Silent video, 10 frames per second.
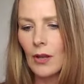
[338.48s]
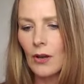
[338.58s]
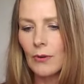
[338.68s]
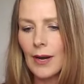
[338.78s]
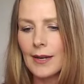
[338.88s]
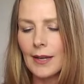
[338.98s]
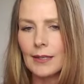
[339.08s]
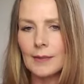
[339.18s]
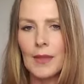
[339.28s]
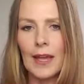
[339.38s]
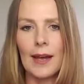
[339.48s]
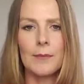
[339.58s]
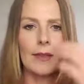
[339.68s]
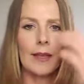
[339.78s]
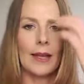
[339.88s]
Alrighty.
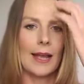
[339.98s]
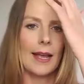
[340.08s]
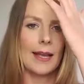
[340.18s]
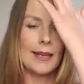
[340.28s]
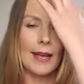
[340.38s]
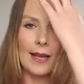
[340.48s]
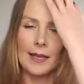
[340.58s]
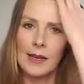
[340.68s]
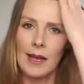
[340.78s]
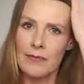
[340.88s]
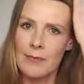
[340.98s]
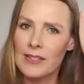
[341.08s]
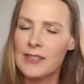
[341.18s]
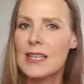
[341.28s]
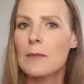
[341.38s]
And yeah, and I've
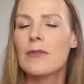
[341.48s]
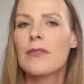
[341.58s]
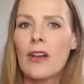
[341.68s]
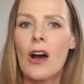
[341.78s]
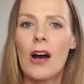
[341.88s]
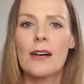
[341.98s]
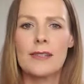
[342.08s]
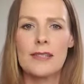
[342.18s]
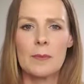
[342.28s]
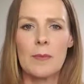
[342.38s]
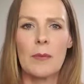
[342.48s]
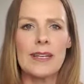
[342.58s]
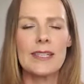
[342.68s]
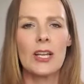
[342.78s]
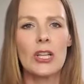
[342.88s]
mentioned some of the costs, but we
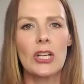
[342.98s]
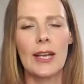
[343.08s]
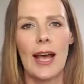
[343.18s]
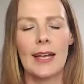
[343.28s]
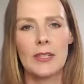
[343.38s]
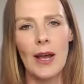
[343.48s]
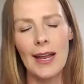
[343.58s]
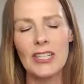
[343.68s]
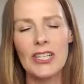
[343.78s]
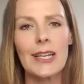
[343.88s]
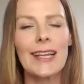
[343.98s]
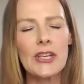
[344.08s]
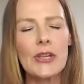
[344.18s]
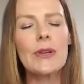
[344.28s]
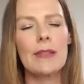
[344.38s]
need to look at, so I'd actually
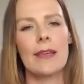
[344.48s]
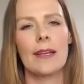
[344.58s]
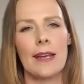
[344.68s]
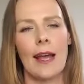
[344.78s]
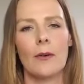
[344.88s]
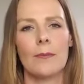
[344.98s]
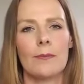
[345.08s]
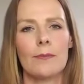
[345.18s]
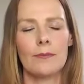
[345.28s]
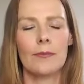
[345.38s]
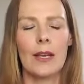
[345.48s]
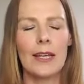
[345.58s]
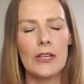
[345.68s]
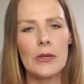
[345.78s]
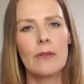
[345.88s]
like you to think now. I'd
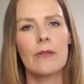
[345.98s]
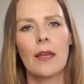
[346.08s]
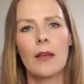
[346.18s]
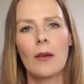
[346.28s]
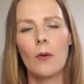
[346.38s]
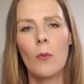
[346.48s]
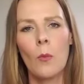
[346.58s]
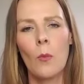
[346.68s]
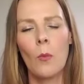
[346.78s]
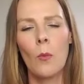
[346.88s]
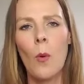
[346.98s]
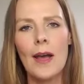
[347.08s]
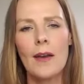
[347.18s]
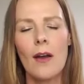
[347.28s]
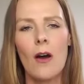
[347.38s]
like you to think,
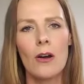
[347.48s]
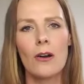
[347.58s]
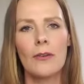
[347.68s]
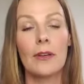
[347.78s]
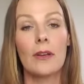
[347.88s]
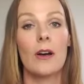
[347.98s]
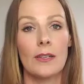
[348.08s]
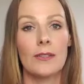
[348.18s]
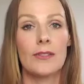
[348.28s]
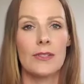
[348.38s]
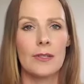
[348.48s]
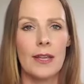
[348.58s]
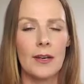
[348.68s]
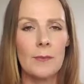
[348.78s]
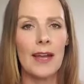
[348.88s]
what are the costs
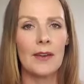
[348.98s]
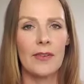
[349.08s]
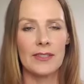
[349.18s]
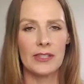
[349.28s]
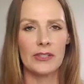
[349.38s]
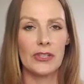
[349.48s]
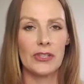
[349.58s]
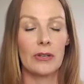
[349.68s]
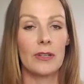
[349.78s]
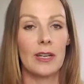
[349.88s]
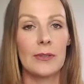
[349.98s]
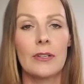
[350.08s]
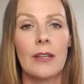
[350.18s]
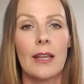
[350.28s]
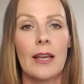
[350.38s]
that are manifesting or showing up in
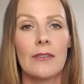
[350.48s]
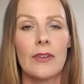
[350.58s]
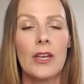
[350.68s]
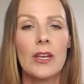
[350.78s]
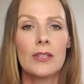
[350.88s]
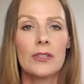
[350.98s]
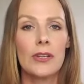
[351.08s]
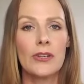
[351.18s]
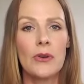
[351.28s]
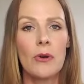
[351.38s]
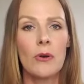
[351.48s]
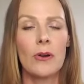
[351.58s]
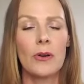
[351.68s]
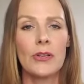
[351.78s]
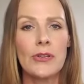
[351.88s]
your life to
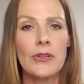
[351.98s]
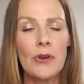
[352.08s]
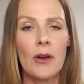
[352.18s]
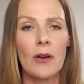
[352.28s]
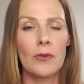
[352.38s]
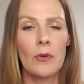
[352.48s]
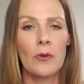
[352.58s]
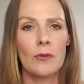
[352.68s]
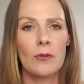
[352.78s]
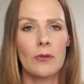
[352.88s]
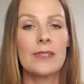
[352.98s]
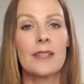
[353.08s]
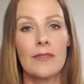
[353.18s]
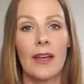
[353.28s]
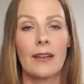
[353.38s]
you not
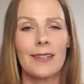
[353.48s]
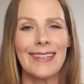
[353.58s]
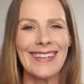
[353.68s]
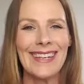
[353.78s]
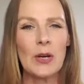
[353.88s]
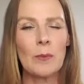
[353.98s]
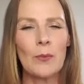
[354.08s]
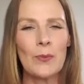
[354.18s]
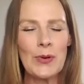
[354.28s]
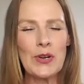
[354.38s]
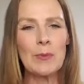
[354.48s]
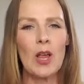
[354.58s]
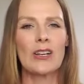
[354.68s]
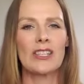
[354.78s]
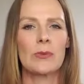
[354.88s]
receiving, your
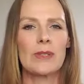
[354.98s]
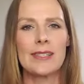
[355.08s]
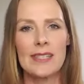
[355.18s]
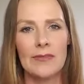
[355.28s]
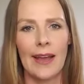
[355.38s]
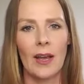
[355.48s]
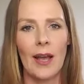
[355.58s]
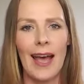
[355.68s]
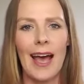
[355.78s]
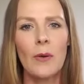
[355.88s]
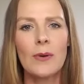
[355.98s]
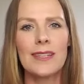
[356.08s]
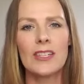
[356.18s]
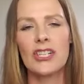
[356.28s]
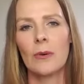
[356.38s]
blocks to receiving? How is
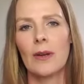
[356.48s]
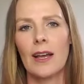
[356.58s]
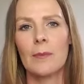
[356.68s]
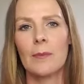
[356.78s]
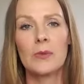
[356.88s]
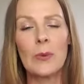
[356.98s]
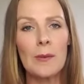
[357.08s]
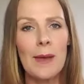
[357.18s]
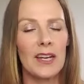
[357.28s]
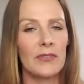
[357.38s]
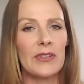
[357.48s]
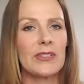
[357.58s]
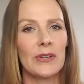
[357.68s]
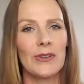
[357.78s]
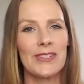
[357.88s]
that showing up? Because we are
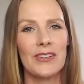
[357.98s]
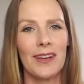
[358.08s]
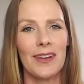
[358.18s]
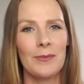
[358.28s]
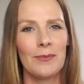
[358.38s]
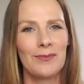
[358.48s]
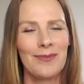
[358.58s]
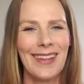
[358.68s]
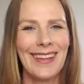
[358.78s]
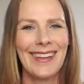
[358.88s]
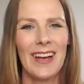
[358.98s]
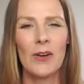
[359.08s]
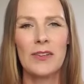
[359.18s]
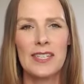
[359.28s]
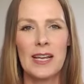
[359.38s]
manifesting all the
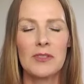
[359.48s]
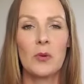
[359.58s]
time.